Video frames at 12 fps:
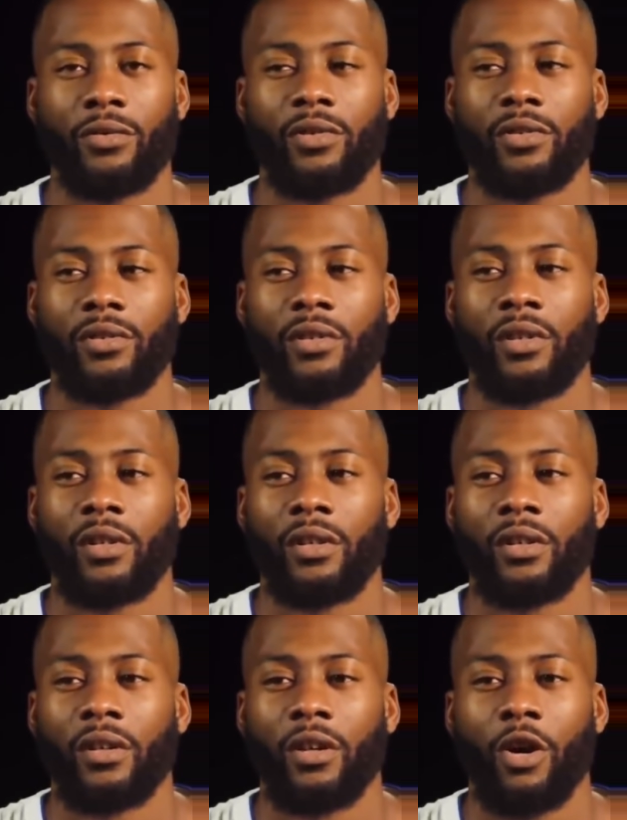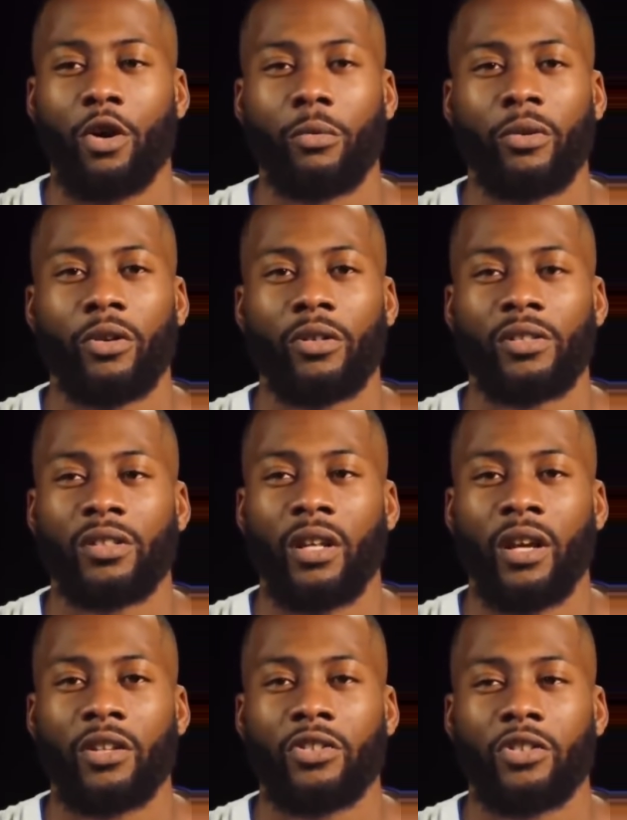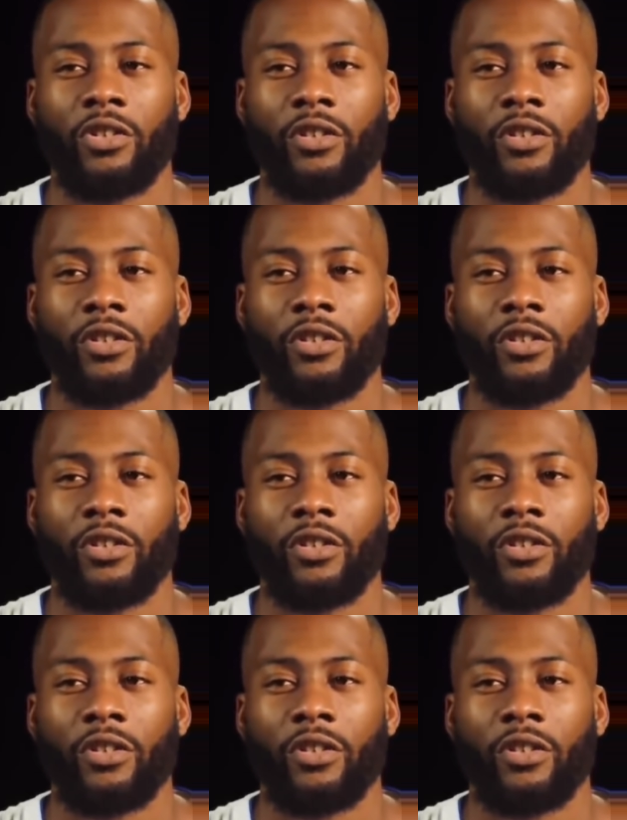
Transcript: was Kobe on his last